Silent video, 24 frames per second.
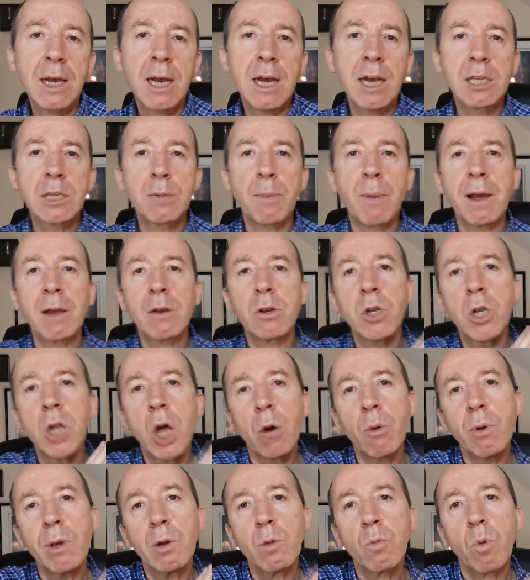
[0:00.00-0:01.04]
It's about
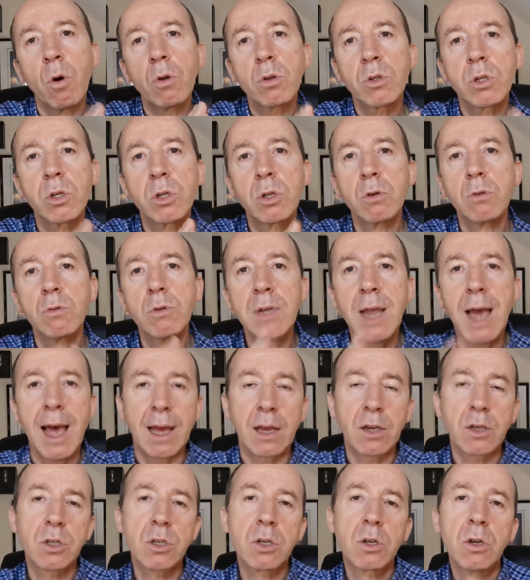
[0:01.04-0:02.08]
knowing what to do
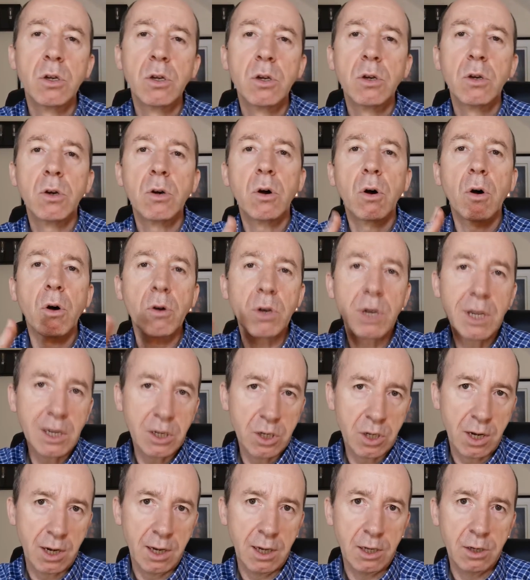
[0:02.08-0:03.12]
next on
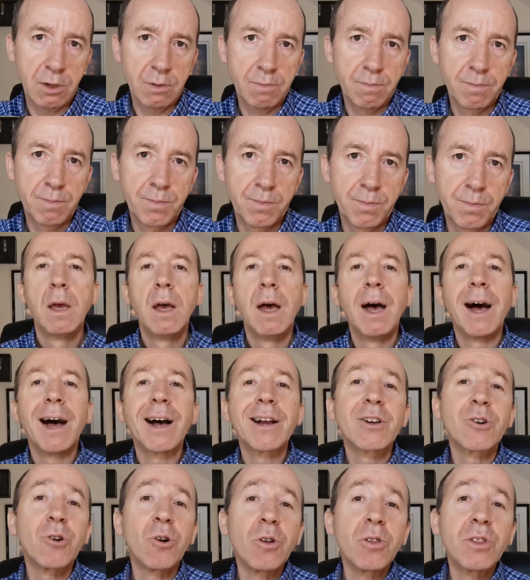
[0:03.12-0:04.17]
each lead. I
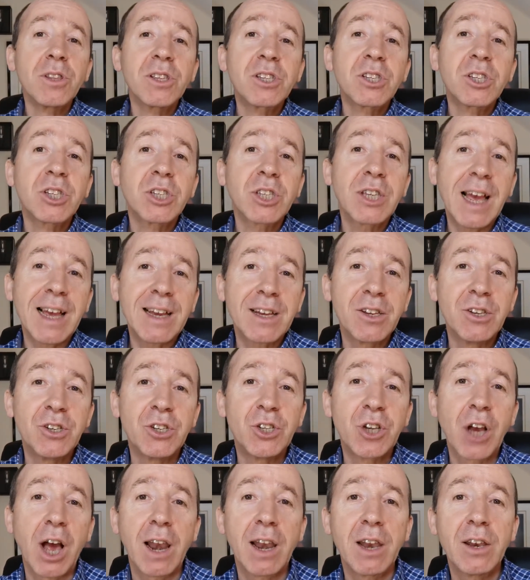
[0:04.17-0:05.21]
call the second
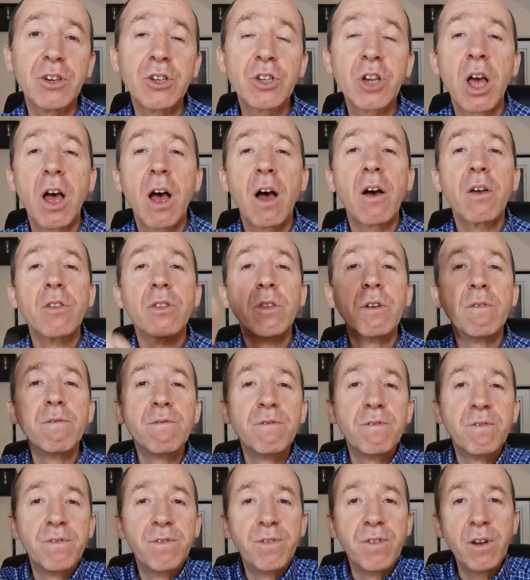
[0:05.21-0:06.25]
challenge the
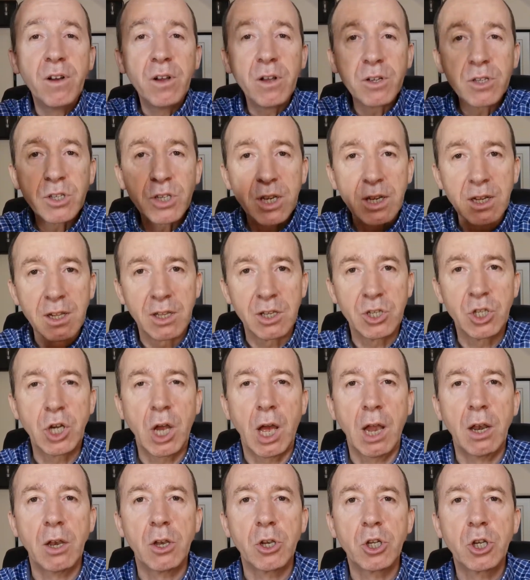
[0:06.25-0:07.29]
vertical
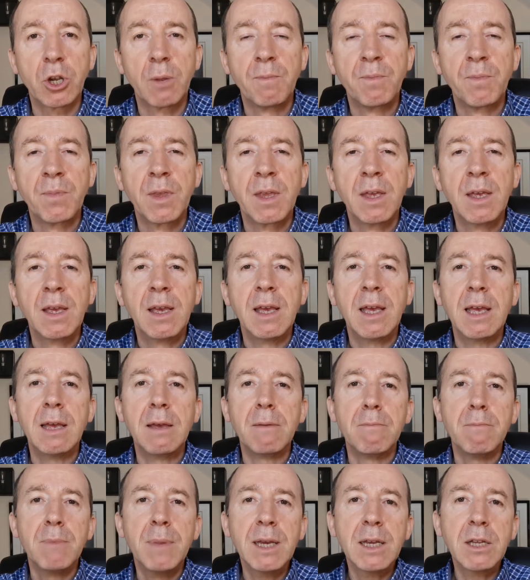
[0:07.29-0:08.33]
challenge.
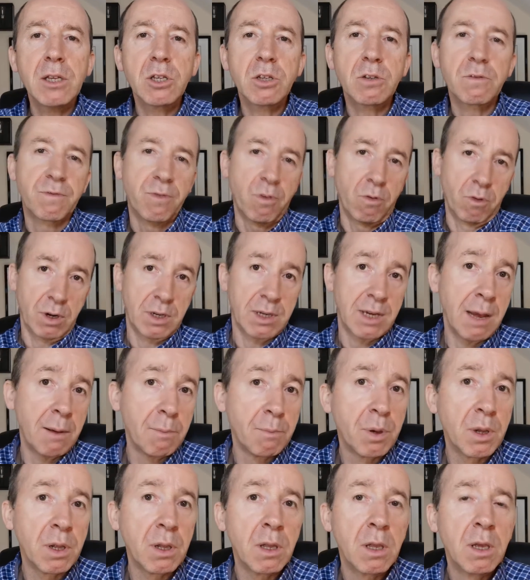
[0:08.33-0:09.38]
It means, for
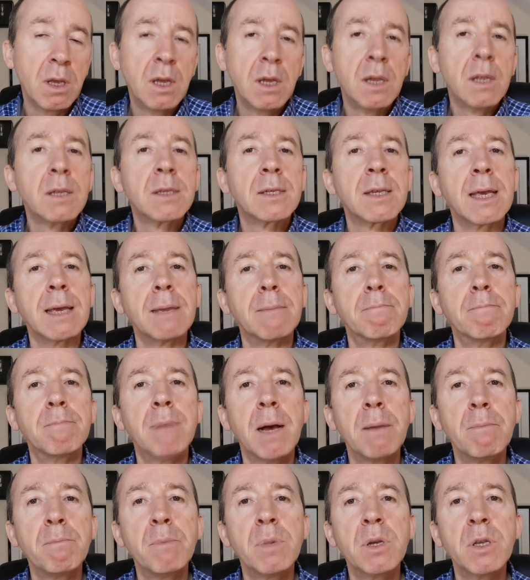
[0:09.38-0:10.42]
example, team
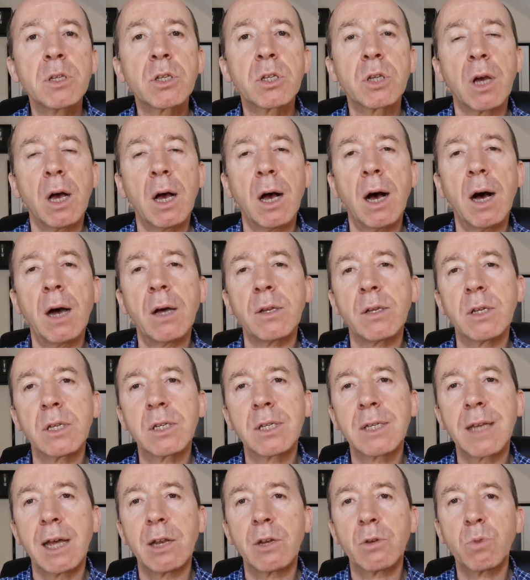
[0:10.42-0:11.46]
members
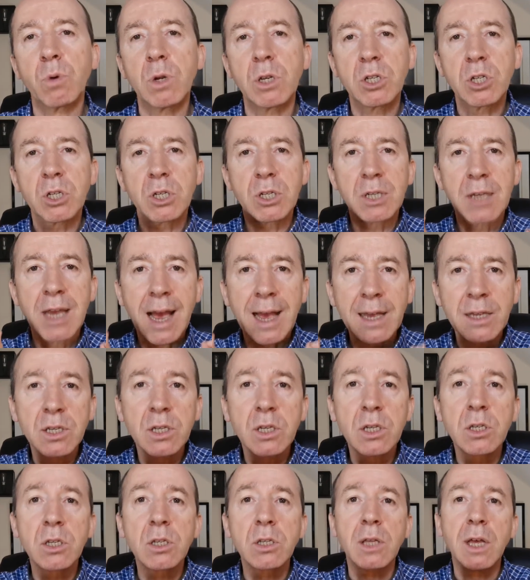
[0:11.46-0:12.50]
understand which
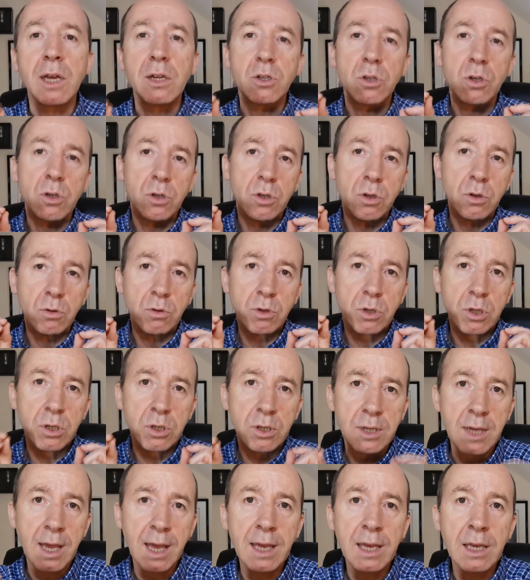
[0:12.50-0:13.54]
tasks they should do
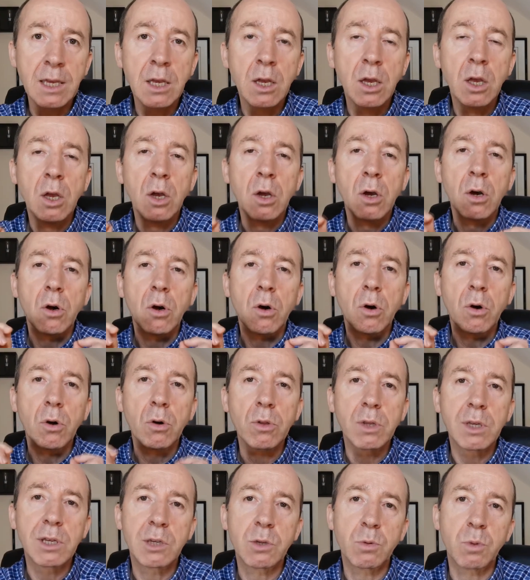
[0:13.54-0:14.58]
today or
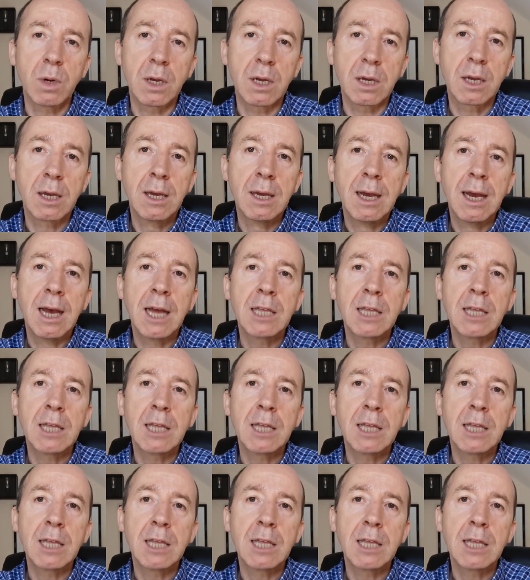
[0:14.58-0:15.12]
this week.